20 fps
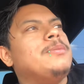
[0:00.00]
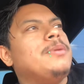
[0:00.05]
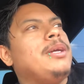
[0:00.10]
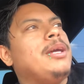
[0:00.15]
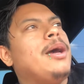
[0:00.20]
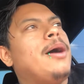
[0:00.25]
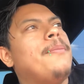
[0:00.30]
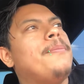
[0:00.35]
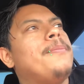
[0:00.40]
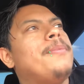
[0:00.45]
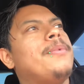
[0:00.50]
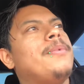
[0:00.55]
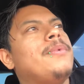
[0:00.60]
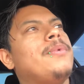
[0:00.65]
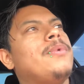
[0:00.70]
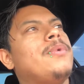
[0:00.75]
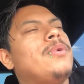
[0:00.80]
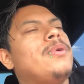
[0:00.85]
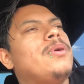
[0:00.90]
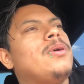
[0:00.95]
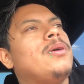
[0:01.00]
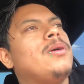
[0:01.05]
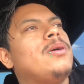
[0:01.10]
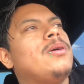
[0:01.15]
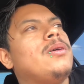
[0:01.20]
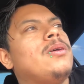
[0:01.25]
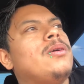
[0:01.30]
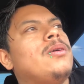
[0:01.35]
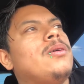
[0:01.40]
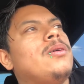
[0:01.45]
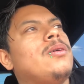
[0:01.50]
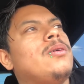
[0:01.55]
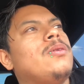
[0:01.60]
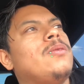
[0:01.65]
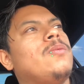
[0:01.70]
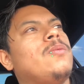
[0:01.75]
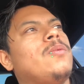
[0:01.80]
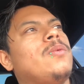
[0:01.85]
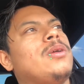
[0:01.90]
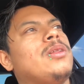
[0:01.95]
me up
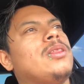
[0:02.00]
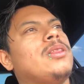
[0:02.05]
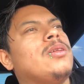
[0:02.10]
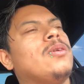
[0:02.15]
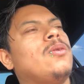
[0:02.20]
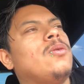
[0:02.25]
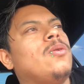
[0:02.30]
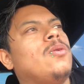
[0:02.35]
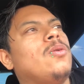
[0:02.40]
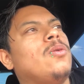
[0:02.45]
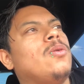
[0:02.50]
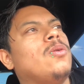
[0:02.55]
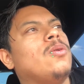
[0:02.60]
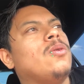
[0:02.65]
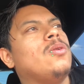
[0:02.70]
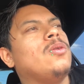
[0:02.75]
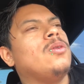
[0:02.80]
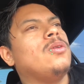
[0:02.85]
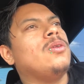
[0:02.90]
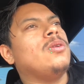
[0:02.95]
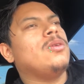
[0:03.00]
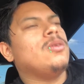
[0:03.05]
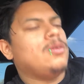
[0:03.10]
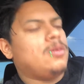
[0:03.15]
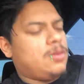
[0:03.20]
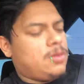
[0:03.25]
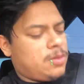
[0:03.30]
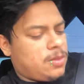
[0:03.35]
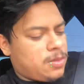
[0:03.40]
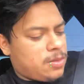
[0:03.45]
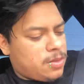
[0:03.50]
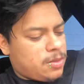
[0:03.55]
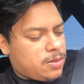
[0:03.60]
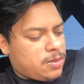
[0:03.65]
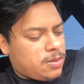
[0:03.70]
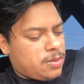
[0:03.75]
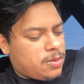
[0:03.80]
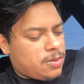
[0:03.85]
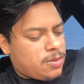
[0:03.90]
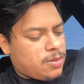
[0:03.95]
with the whole
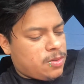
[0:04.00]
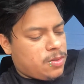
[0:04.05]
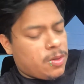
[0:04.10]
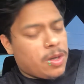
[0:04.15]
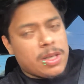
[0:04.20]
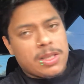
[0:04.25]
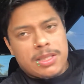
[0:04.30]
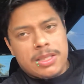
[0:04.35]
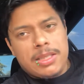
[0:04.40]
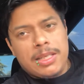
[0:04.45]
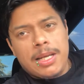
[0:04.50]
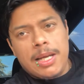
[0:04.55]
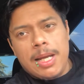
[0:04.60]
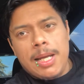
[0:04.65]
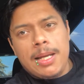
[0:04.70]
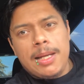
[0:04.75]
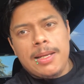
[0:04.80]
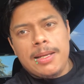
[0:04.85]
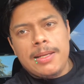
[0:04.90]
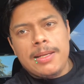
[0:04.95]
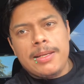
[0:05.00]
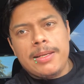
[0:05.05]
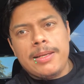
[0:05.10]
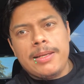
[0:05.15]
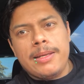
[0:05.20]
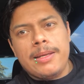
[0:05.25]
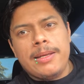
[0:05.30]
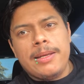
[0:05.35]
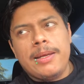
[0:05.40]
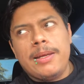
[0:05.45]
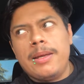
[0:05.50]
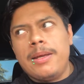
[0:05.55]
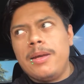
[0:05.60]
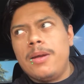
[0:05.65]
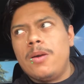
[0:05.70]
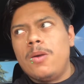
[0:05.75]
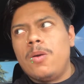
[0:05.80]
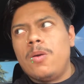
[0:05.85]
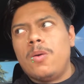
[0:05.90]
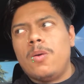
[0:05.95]
trusting
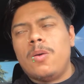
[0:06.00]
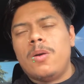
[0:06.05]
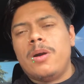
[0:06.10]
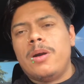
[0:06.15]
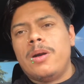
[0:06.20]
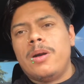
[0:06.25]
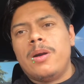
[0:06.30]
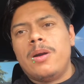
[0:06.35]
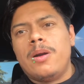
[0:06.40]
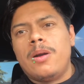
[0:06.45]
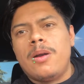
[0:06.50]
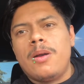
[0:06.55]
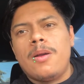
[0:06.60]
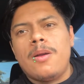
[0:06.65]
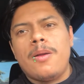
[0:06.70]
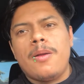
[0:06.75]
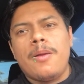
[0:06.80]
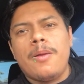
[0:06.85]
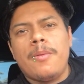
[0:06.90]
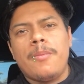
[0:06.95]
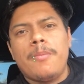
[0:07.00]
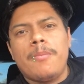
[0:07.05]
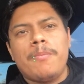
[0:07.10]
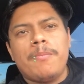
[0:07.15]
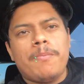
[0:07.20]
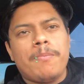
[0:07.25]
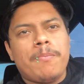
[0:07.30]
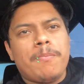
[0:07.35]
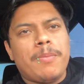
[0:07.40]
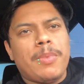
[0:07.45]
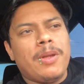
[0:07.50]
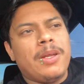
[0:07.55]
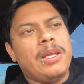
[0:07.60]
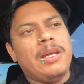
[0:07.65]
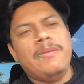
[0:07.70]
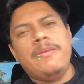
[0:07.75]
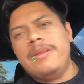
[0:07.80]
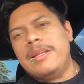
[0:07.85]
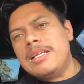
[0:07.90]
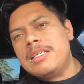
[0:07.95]
or
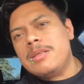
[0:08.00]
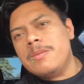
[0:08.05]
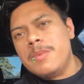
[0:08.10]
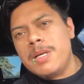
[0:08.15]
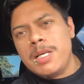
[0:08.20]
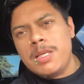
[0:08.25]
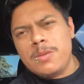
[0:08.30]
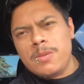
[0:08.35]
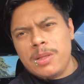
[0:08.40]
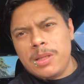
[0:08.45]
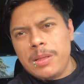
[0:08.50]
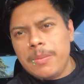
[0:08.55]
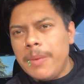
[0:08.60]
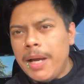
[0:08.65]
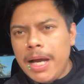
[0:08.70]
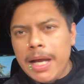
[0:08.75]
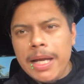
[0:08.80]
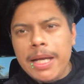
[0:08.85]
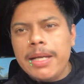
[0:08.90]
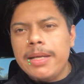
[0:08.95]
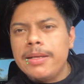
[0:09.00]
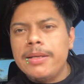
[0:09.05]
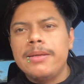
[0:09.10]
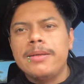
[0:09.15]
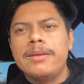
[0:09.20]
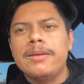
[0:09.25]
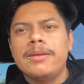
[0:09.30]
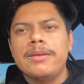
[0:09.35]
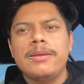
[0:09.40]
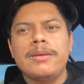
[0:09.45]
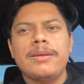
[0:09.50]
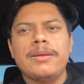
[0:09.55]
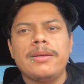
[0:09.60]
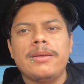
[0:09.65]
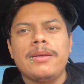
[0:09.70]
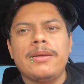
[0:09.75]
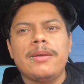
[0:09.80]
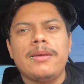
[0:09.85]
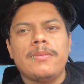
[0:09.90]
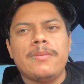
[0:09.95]
believing that somebody's really mine,
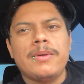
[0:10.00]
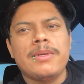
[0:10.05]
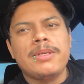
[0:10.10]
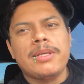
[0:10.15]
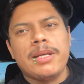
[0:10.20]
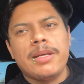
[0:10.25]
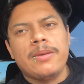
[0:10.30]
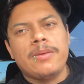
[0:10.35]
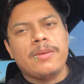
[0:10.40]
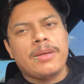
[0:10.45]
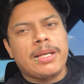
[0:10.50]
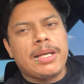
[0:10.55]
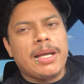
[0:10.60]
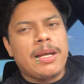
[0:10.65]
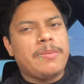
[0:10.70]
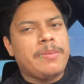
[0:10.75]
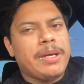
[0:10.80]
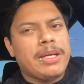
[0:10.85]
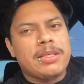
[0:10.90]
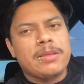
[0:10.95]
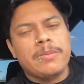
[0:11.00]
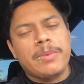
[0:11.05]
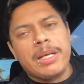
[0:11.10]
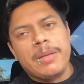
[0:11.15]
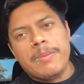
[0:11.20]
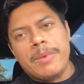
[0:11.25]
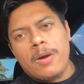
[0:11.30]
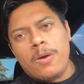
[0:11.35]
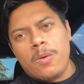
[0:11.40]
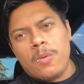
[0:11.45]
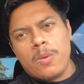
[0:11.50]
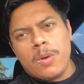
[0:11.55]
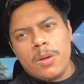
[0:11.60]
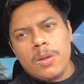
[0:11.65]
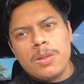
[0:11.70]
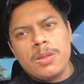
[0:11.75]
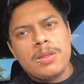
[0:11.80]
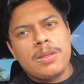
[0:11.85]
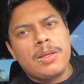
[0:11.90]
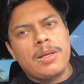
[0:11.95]
which I know I can't make somebody my whole
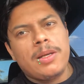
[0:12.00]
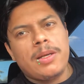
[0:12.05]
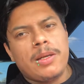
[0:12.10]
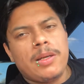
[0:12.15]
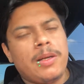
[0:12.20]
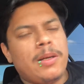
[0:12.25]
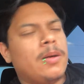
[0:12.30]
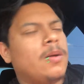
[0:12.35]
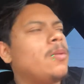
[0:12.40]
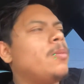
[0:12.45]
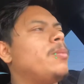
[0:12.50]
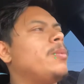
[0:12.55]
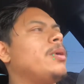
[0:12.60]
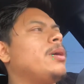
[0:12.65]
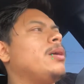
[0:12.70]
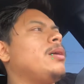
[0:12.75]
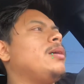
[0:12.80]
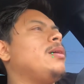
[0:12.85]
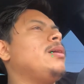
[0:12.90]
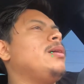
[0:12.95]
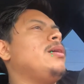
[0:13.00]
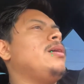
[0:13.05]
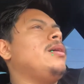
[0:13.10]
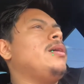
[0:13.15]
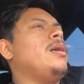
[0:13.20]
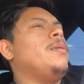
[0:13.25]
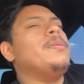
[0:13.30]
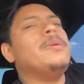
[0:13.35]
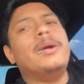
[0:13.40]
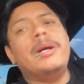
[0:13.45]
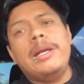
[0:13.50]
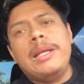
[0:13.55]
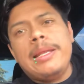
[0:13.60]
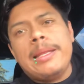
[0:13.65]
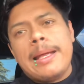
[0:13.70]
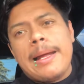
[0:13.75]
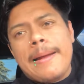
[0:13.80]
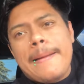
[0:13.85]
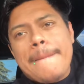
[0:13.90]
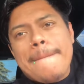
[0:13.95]
world, but I'm
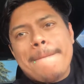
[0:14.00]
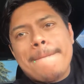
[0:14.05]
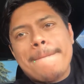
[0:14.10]
learning that.